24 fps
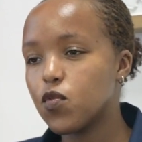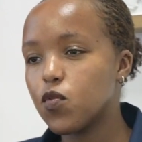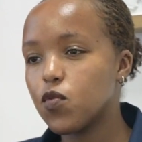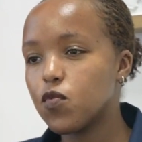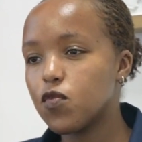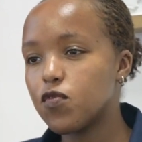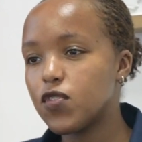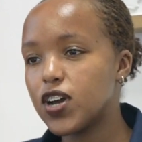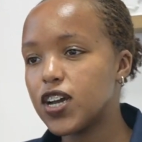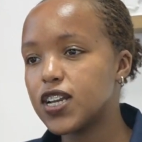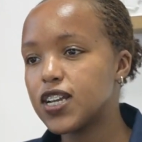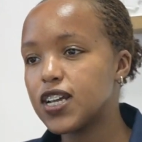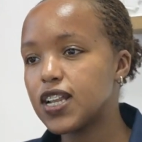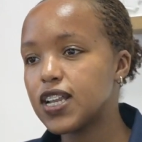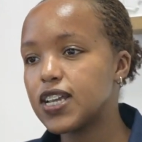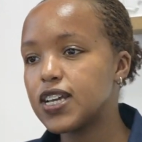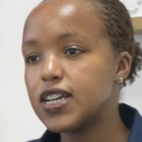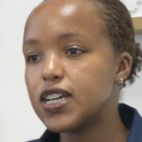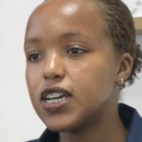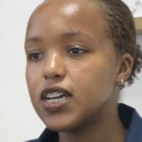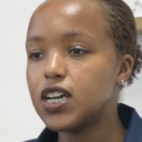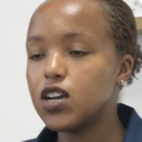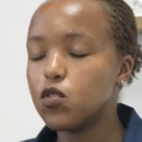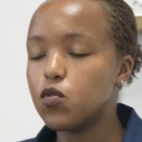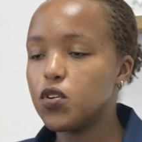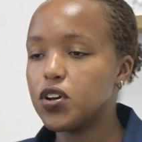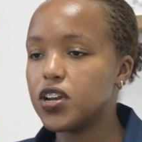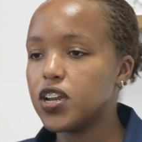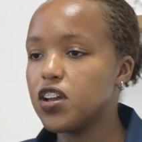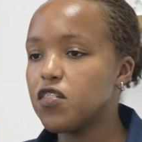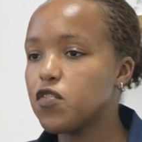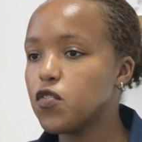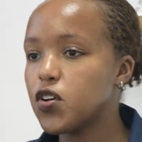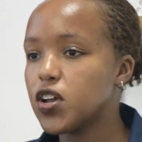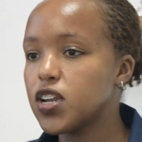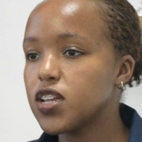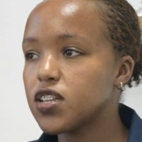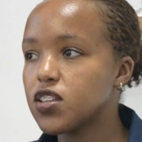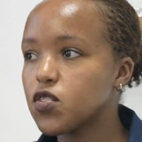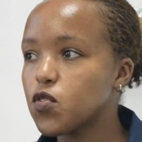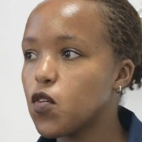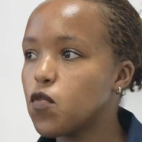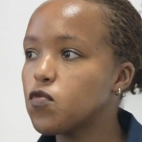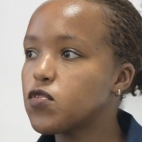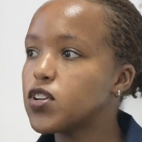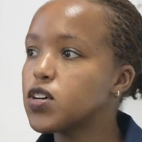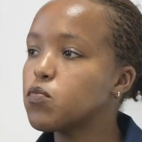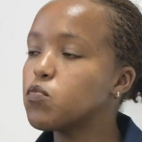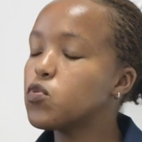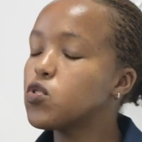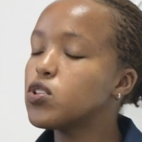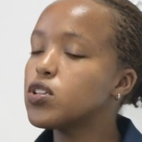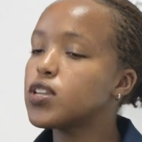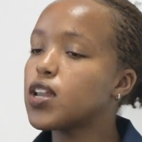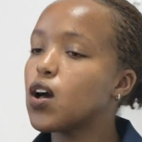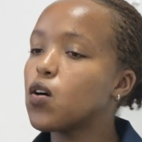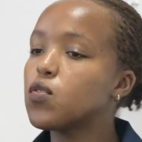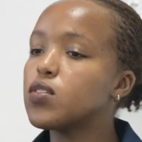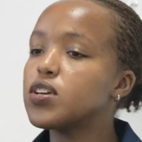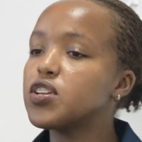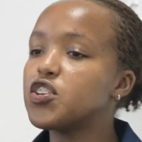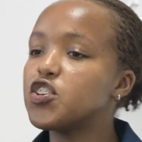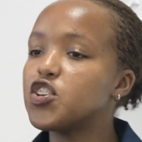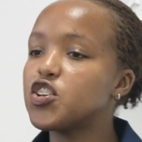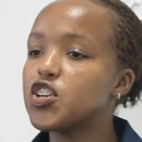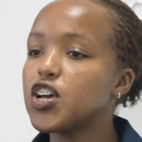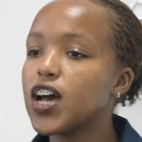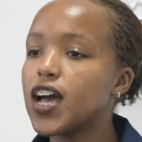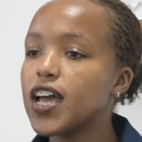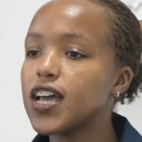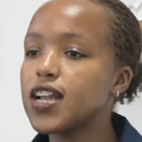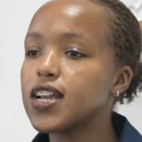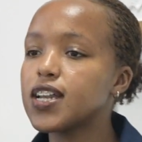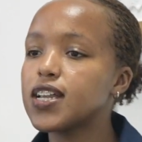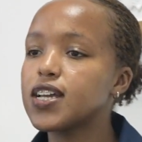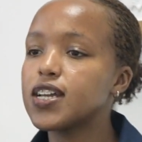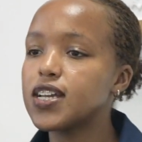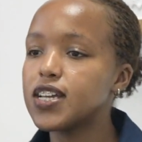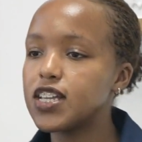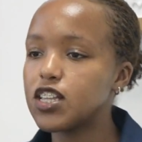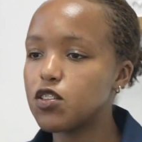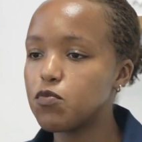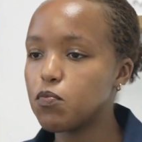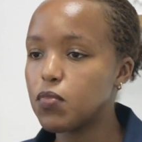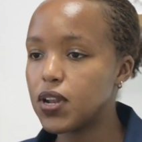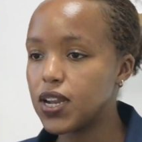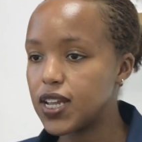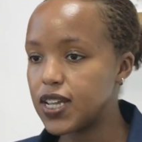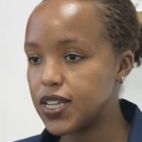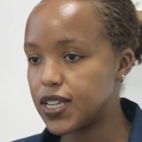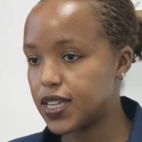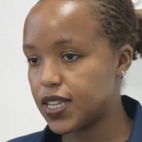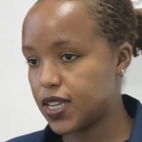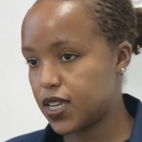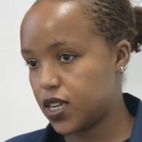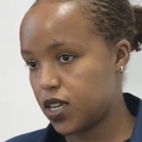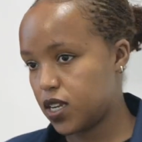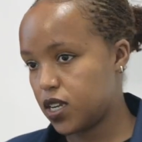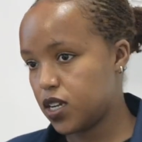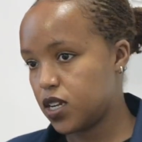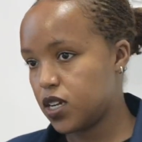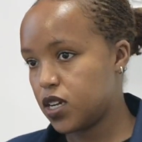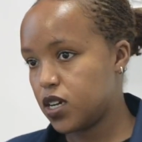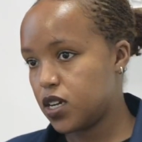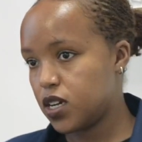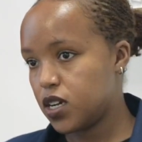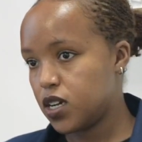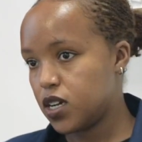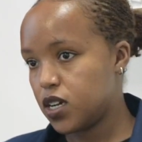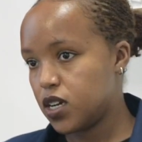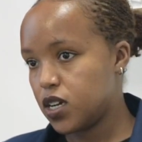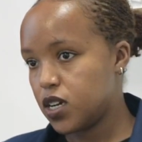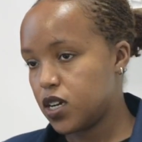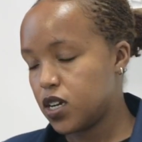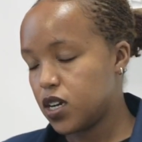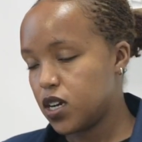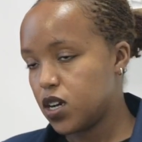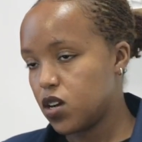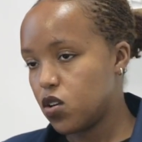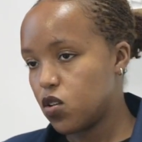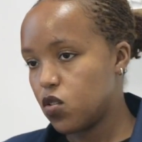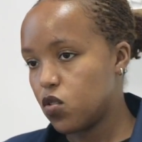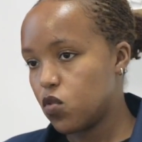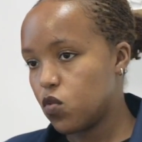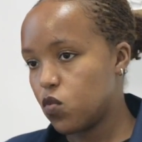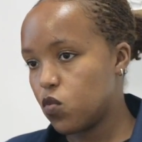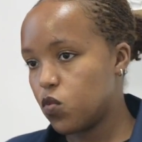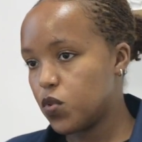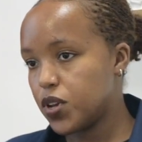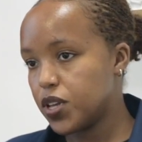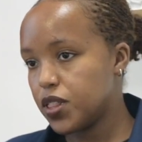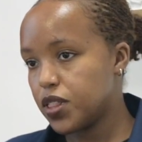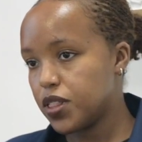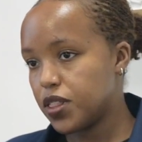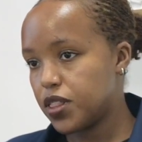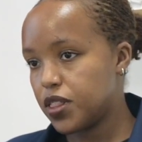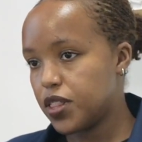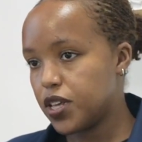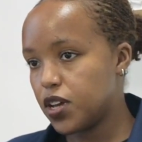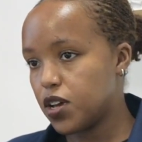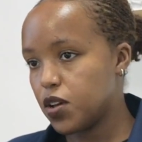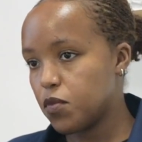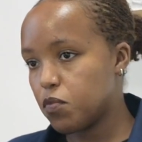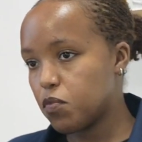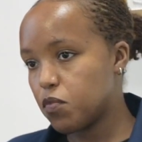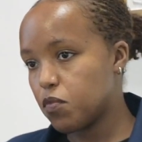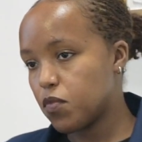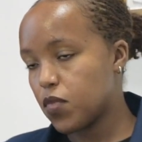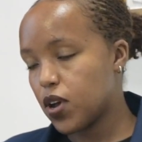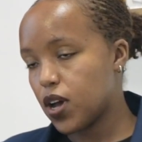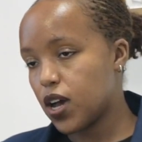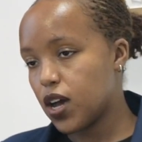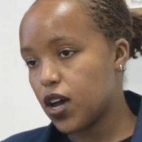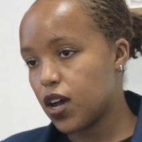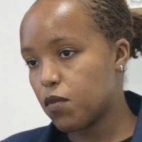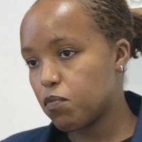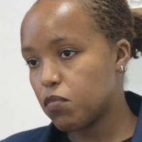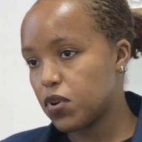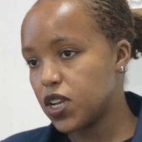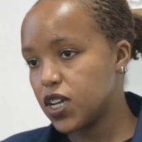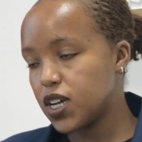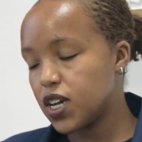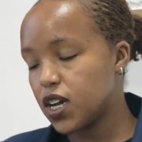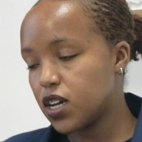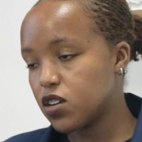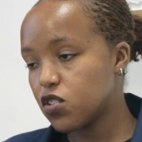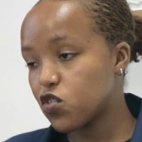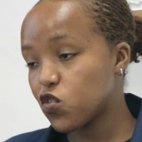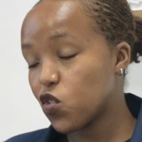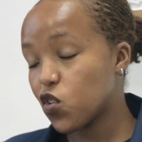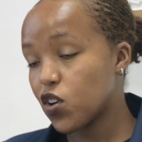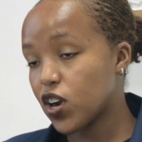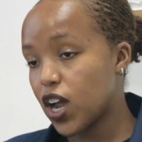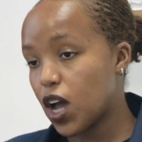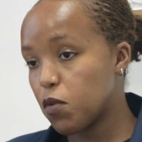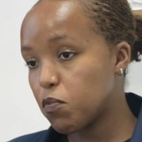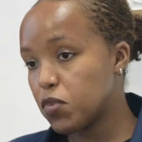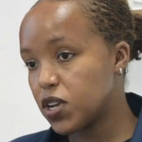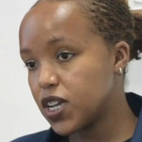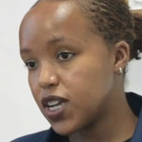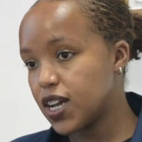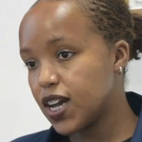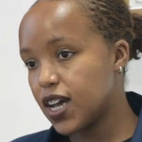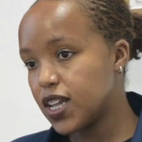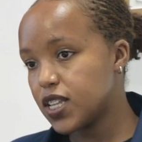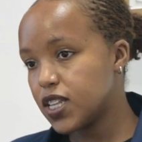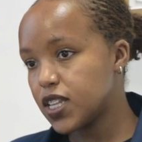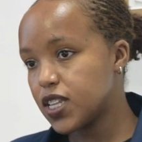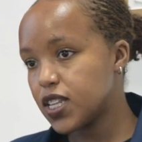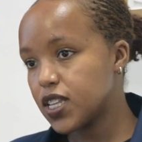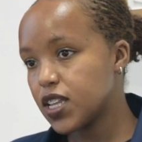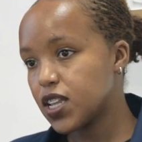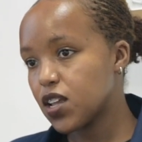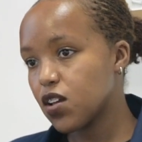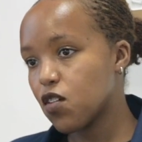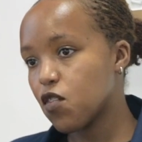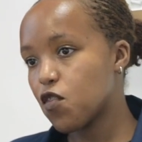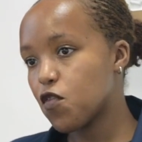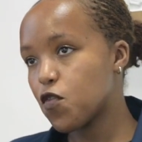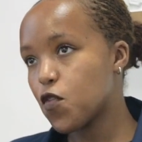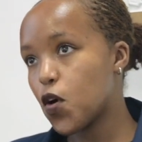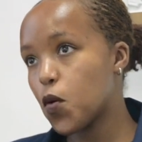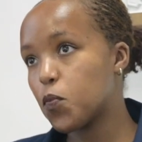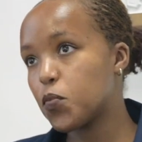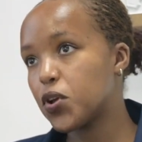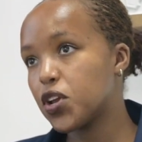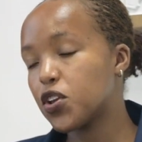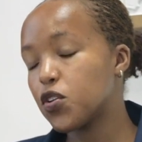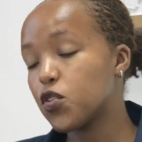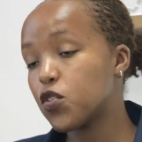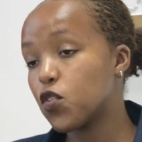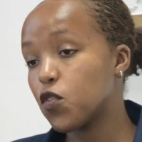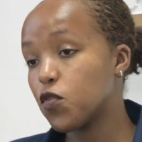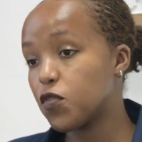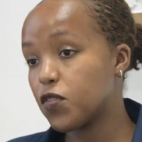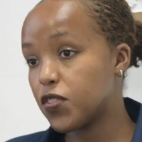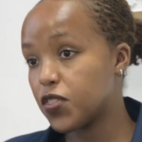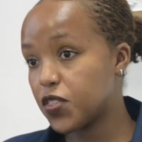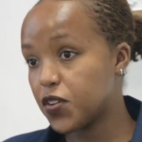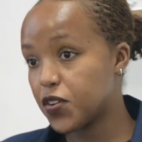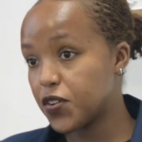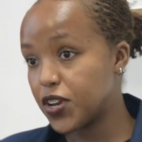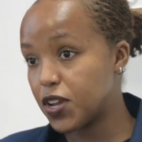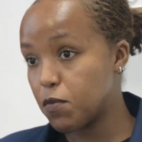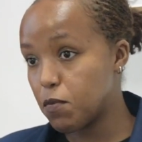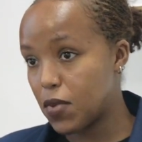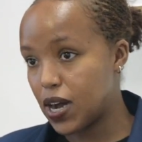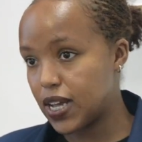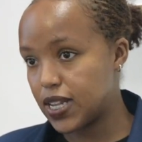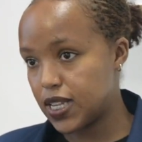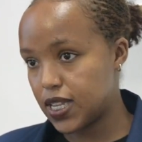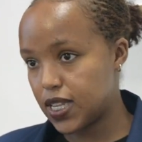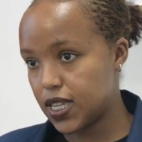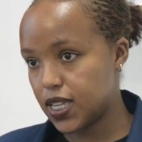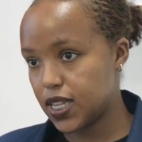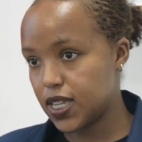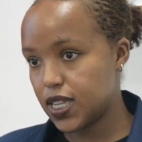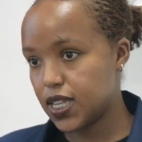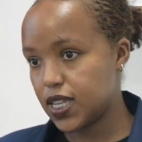finally when everyone is comfortable, now the child is placed with the applicant or applicants for a period of 3 months,